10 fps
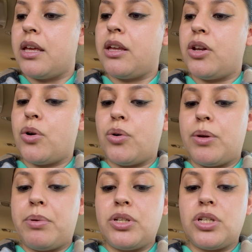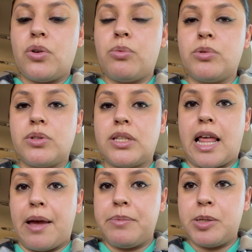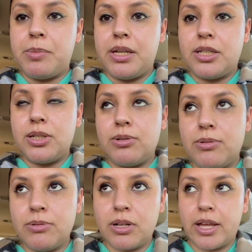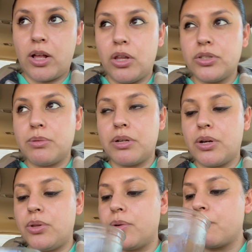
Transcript: A patient almost slapped me too, like a long time ago though.